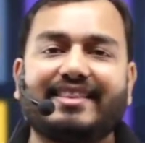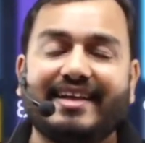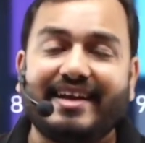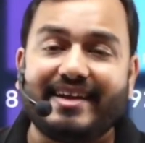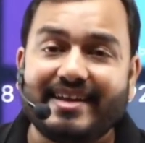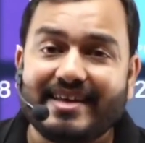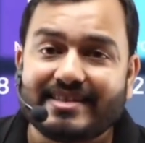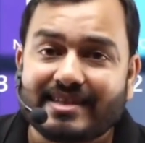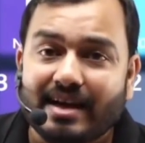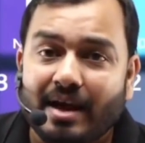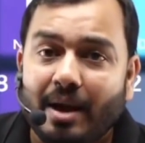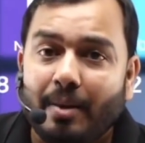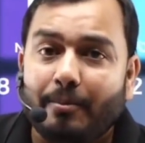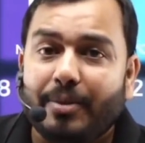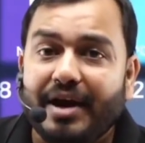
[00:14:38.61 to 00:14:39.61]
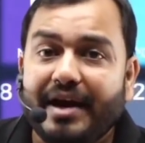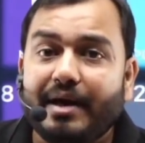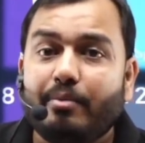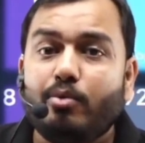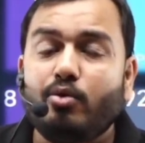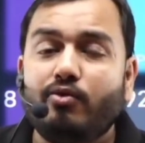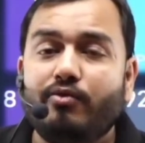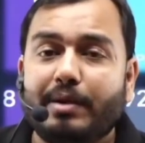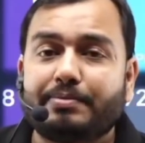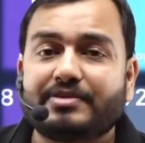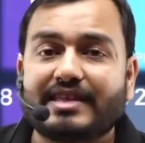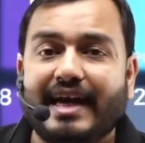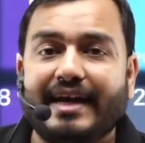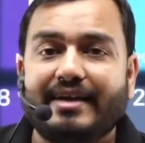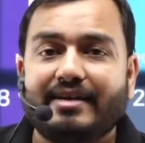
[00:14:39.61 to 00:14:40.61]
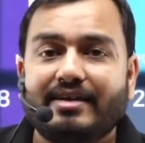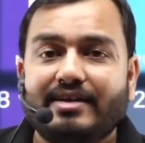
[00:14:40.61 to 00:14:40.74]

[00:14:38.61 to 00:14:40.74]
There is PW website,